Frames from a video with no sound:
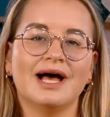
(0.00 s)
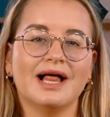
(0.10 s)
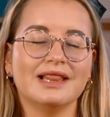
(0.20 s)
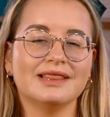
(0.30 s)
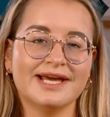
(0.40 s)

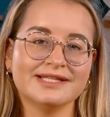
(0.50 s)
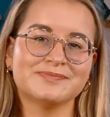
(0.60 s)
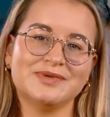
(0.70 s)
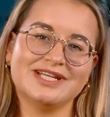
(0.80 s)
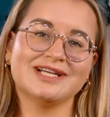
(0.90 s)
Let
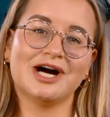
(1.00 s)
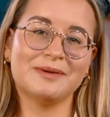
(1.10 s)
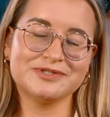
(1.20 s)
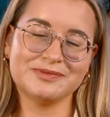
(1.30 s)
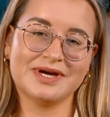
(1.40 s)
bidding
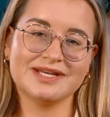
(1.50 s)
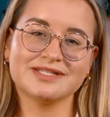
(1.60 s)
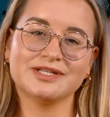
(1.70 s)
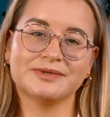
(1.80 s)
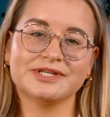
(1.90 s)
optimize
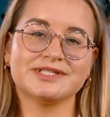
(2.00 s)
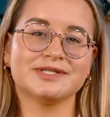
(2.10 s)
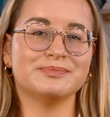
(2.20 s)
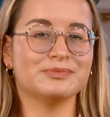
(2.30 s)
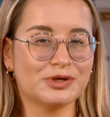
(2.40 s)
towards the
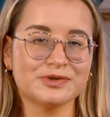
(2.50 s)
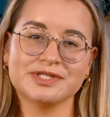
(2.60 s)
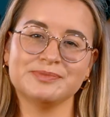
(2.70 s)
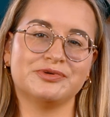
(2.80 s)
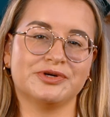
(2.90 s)
most
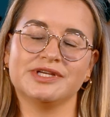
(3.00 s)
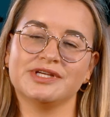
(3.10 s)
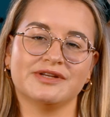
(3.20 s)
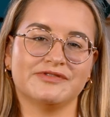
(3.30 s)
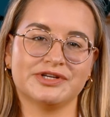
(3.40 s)
important
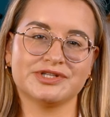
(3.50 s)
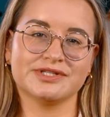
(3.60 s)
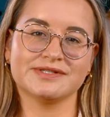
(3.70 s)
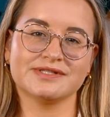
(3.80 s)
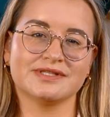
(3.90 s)

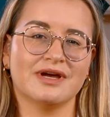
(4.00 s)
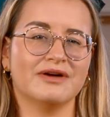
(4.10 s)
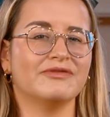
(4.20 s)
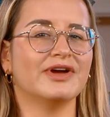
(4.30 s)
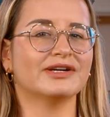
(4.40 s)
conversions,
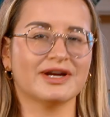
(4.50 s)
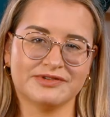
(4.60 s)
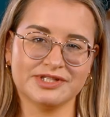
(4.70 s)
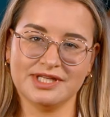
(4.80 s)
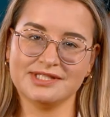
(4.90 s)

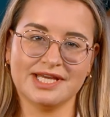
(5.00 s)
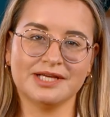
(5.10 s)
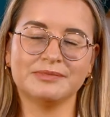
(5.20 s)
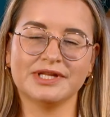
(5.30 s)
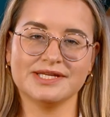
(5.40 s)
wherever they
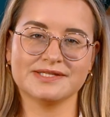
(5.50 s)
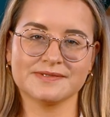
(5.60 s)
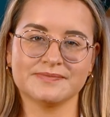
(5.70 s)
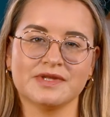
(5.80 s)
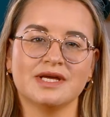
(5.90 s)
take place.
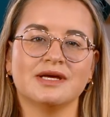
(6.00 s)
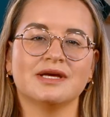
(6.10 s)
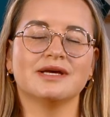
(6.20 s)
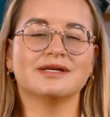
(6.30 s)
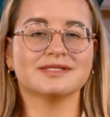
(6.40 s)

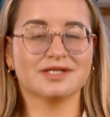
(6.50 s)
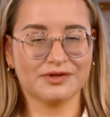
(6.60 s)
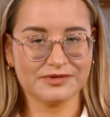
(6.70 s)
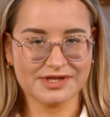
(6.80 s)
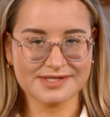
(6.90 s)
Start
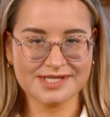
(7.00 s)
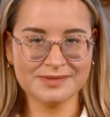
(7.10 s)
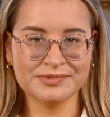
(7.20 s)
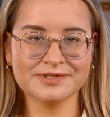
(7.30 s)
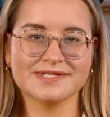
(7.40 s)
with a
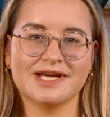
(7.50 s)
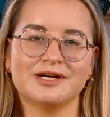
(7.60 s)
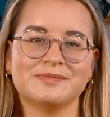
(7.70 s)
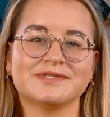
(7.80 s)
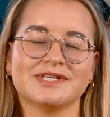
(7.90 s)
simple
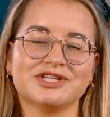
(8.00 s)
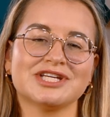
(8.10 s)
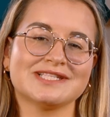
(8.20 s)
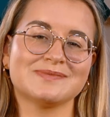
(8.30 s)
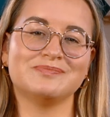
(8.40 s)
setup such
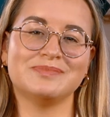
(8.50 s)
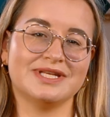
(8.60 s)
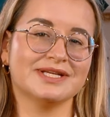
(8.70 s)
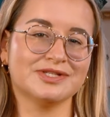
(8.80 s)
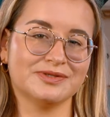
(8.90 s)
as
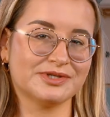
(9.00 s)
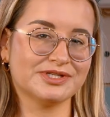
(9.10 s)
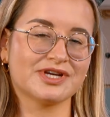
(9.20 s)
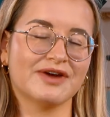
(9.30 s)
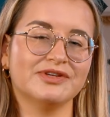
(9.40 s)
bidding
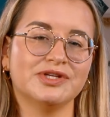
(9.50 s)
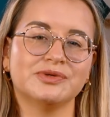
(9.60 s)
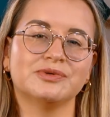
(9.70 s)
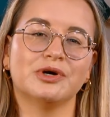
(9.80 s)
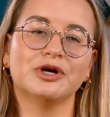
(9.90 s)
towards
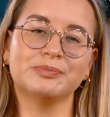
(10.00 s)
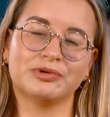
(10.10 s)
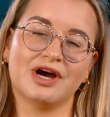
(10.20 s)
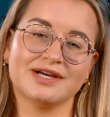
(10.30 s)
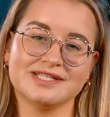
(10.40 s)
revenue or
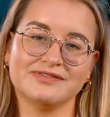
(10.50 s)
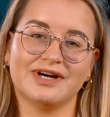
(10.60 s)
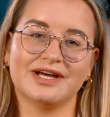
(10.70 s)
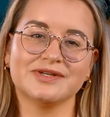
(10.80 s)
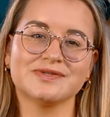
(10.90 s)
proxy
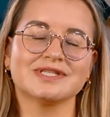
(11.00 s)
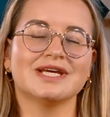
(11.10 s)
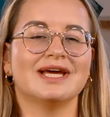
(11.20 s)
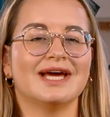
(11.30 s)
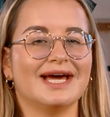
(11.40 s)
values,
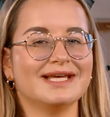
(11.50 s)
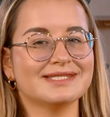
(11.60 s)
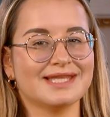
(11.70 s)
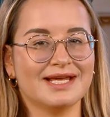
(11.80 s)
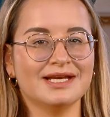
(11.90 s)
and
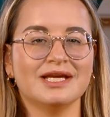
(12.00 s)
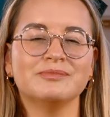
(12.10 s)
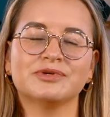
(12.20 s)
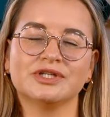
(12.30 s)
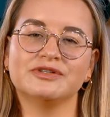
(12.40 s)
then
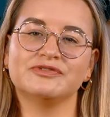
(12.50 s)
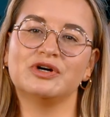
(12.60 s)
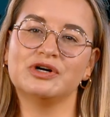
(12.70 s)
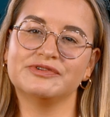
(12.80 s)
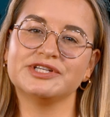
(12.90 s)
improve
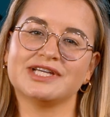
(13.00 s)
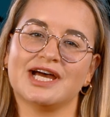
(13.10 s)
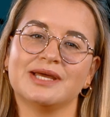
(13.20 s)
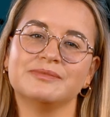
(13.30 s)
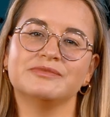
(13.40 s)
over
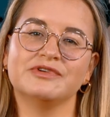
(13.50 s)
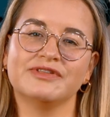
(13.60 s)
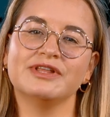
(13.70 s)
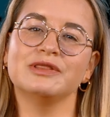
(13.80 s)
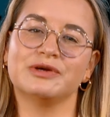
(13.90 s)
time with
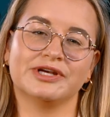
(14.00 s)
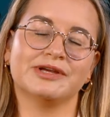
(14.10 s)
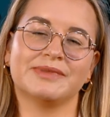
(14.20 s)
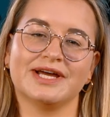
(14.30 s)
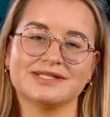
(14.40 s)
a learning
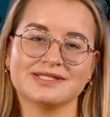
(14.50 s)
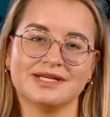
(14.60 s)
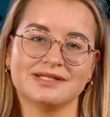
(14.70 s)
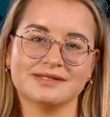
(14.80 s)
mindset.